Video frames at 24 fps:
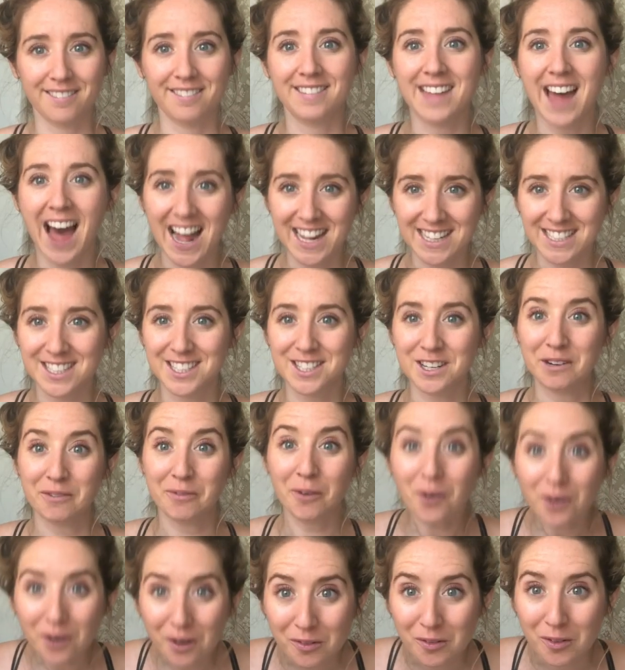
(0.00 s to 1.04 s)
that's your
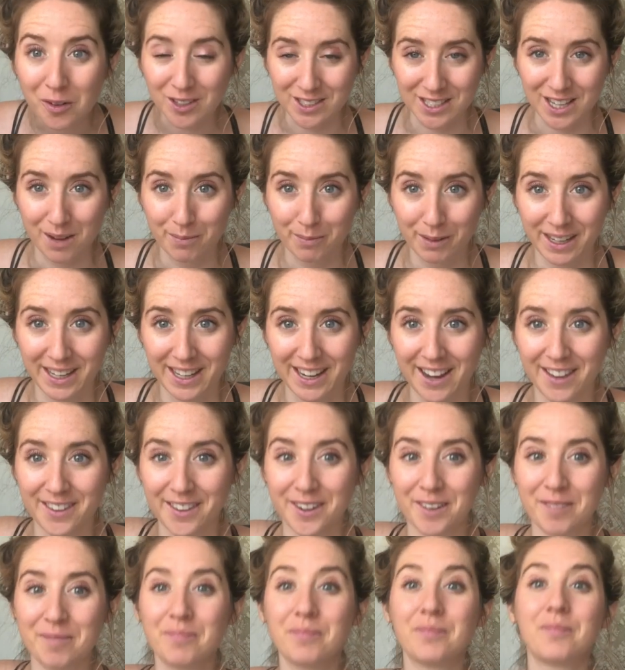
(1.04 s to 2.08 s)
vocal folds coming
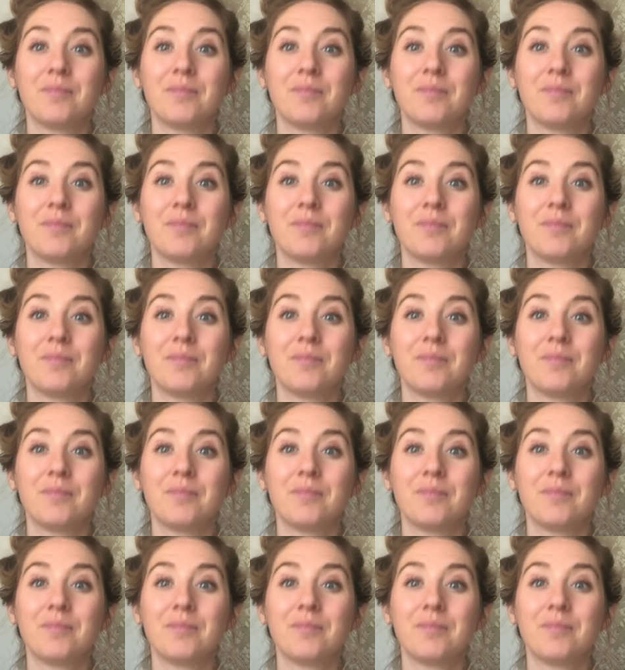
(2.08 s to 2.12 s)
together,